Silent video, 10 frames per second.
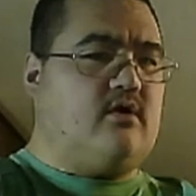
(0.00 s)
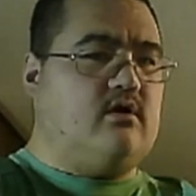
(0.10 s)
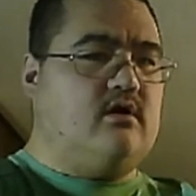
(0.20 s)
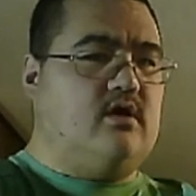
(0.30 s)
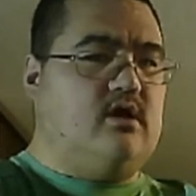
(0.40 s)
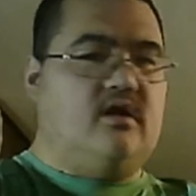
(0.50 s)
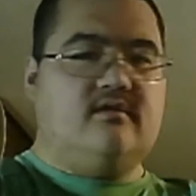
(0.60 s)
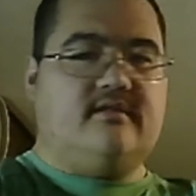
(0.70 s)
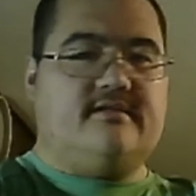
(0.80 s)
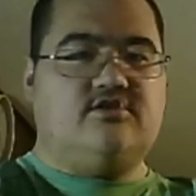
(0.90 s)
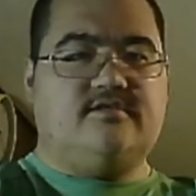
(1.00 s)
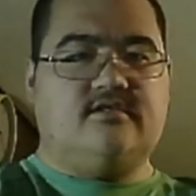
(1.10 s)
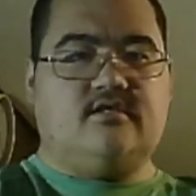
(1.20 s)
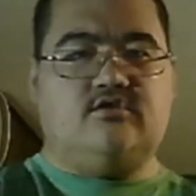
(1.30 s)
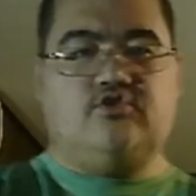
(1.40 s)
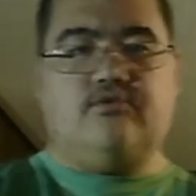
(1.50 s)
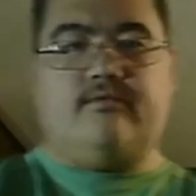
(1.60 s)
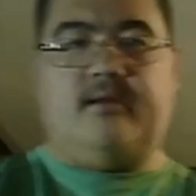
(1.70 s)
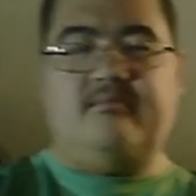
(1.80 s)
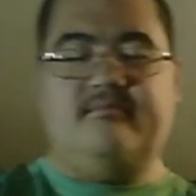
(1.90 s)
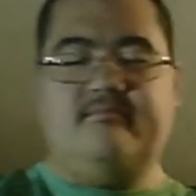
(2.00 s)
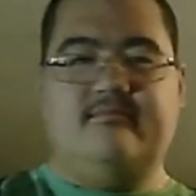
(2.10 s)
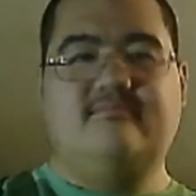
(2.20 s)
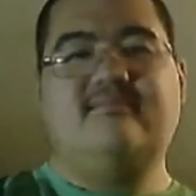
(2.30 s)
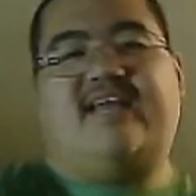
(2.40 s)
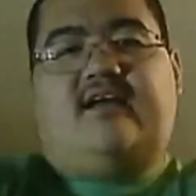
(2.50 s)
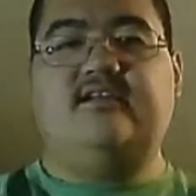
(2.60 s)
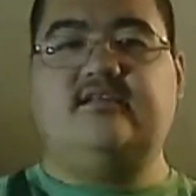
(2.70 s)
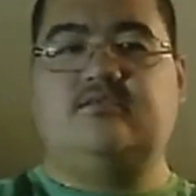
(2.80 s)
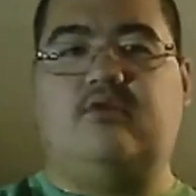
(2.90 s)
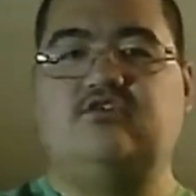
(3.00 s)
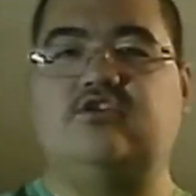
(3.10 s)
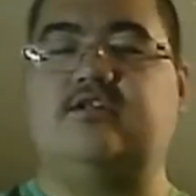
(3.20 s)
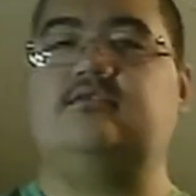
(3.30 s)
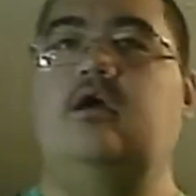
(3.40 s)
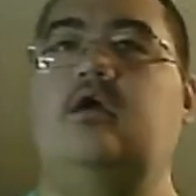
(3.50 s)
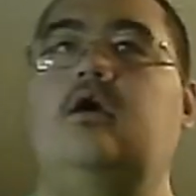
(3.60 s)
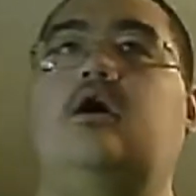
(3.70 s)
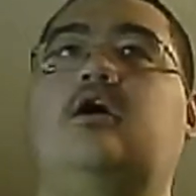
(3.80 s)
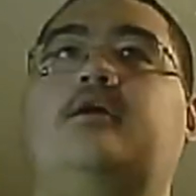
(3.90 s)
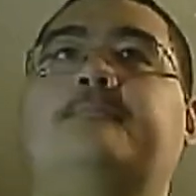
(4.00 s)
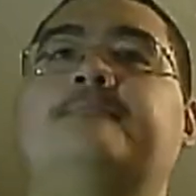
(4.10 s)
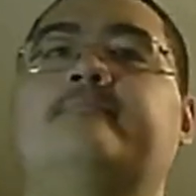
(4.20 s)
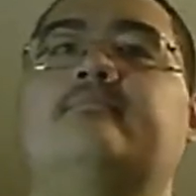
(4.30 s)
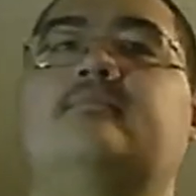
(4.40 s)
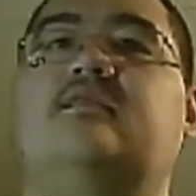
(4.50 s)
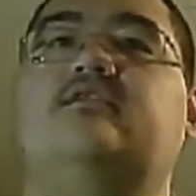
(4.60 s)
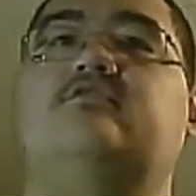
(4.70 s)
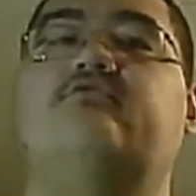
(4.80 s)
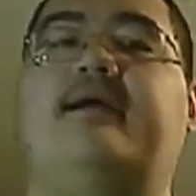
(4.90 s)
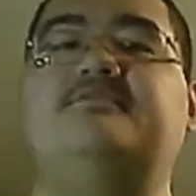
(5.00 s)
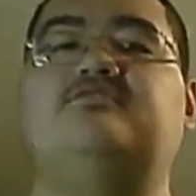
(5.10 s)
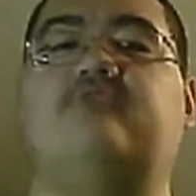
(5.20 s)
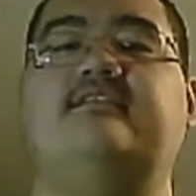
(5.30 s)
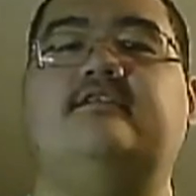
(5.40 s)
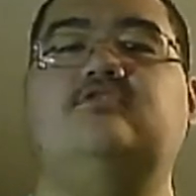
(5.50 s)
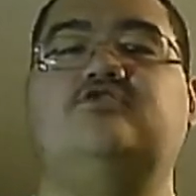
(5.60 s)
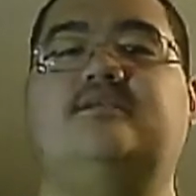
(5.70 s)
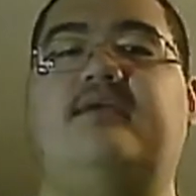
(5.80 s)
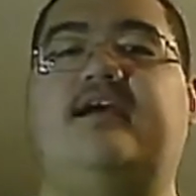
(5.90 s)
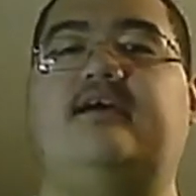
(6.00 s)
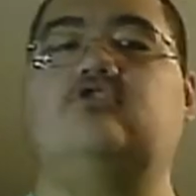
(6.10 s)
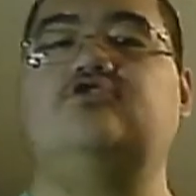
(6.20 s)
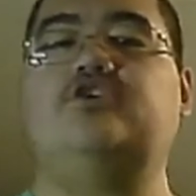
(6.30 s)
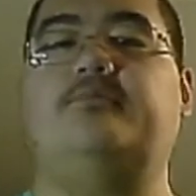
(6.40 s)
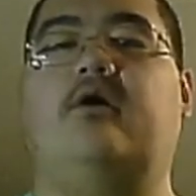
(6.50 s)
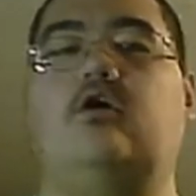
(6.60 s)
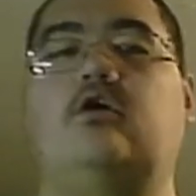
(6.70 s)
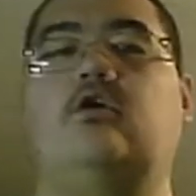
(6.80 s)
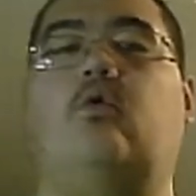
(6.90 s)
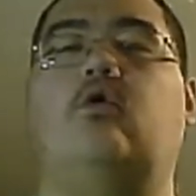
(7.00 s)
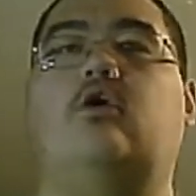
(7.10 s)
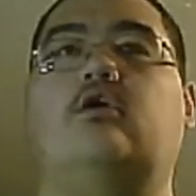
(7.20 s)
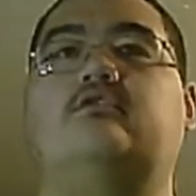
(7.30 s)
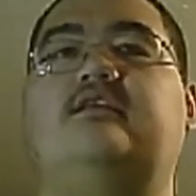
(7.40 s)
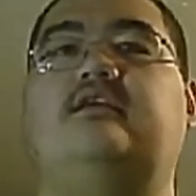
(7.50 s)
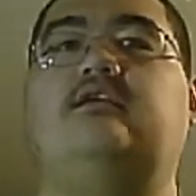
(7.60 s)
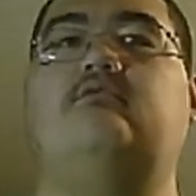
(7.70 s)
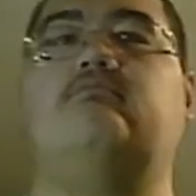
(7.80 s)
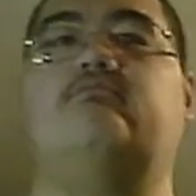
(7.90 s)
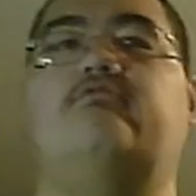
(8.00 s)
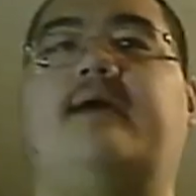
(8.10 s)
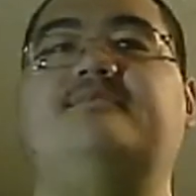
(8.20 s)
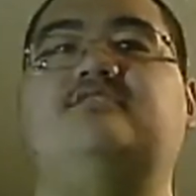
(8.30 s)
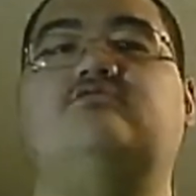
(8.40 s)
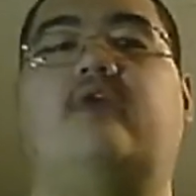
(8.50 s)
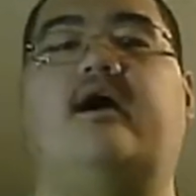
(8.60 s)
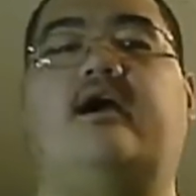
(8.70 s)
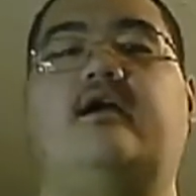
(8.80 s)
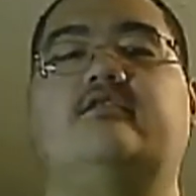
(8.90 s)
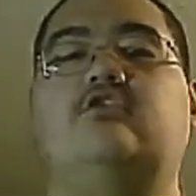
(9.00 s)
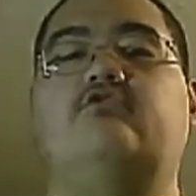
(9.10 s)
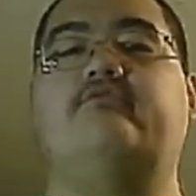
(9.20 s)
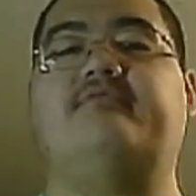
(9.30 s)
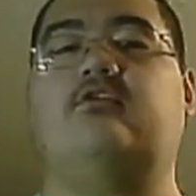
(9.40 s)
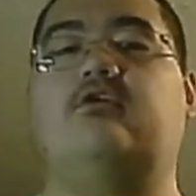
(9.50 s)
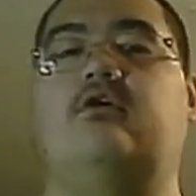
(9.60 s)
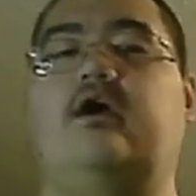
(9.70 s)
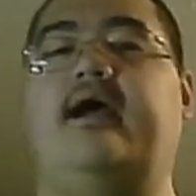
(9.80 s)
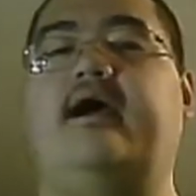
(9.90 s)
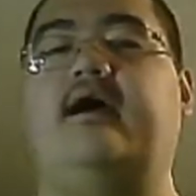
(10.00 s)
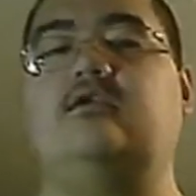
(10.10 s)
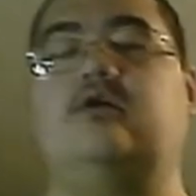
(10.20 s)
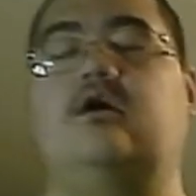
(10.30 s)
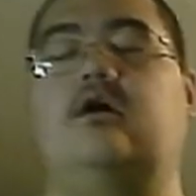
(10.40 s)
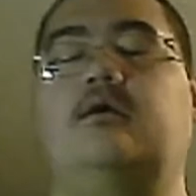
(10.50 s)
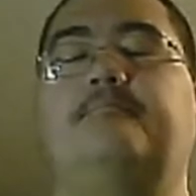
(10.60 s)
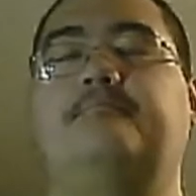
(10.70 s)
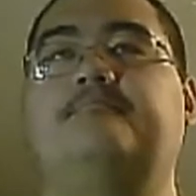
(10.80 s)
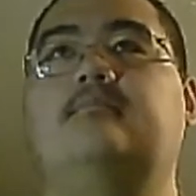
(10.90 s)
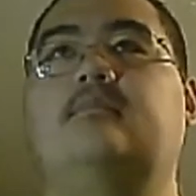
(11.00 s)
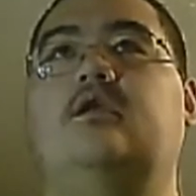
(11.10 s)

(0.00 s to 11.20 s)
Park. Legend's gonna scream that he doesn't watch this. Um, the Rapids ride that used to be at Hershey Park, or the Rapids ride Thunder River at um,